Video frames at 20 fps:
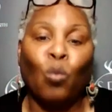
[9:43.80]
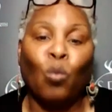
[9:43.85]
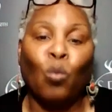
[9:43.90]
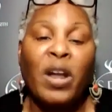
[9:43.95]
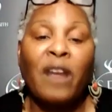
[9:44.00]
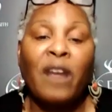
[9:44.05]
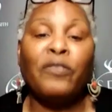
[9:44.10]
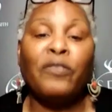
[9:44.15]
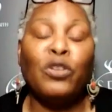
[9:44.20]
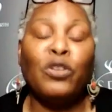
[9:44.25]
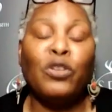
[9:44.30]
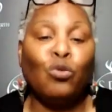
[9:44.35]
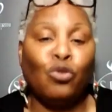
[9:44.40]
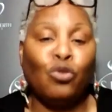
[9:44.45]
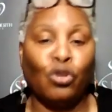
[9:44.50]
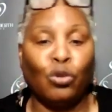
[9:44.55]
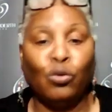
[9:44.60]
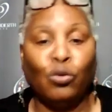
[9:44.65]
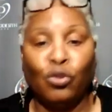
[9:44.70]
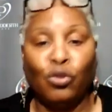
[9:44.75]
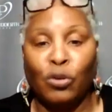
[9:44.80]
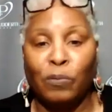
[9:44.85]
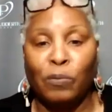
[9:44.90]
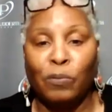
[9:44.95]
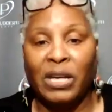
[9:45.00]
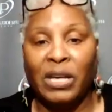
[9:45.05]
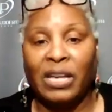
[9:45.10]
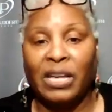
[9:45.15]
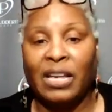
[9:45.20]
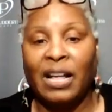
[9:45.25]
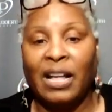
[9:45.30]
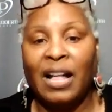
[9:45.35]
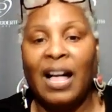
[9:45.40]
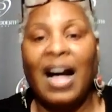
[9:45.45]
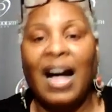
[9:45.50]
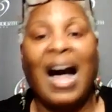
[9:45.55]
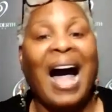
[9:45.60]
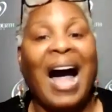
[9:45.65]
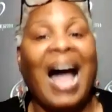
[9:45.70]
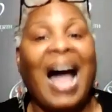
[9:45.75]
Whatever you do to me,
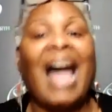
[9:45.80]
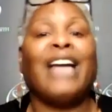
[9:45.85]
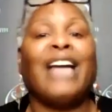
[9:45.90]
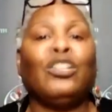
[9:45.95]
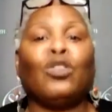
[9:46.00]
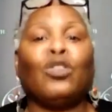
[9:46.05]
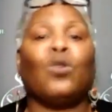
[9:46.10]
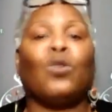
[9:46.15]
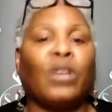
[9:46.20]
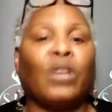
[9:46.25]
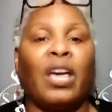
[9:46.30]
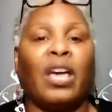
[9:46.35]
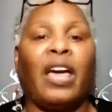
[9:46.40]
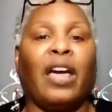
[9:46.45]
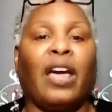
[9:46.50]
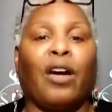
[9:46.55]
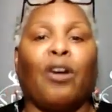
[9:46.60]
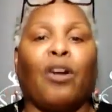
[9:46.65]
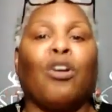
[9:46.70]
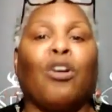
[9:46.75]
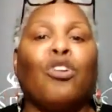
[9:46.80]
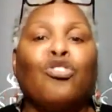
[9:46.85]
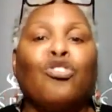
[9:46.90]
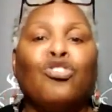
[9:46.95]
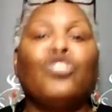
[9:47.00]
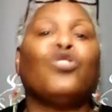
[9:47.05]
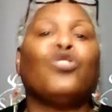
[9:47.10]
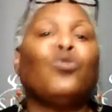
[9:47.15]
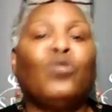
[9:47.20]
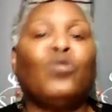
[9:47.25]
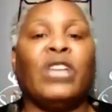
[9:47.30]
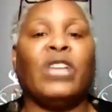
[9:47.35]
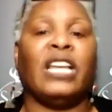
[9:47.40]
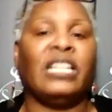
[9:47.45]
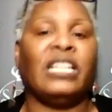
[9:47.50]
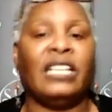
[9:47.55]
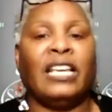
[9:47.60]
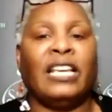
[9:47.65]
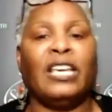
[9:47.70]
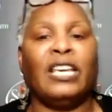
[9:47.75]
I don't care. You
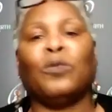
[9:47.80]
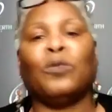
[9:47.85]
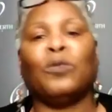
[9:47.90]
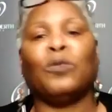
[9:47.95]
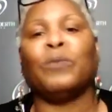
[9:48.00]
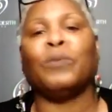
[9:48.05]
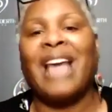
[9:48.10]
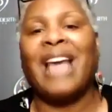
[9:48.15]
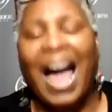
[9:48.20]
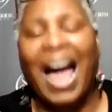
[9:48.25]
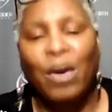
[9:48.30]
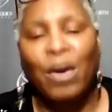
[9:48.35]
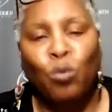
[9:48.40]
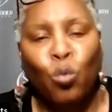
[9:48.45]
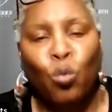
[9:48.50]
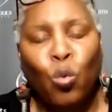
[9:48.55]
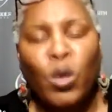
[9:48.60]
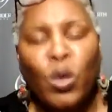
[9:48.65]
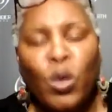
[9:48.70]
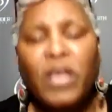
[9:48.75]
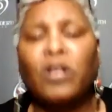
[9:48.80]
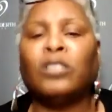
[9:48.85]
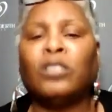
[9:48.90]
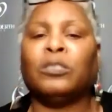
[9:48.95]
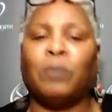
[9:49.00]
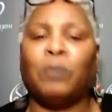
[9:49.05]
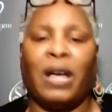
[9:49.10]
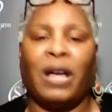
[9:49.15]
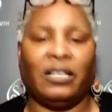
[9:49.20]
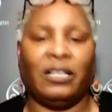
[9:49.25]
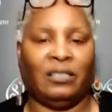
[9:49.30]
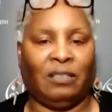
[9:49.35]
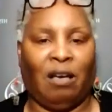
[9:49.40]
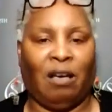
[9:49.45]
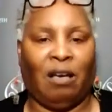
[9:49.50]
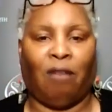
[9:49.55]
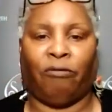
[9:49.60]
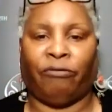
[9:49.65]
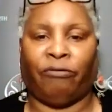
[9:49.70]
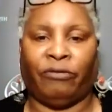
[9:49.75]
didn't kill me. I willed
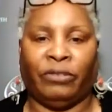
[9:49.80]
myself.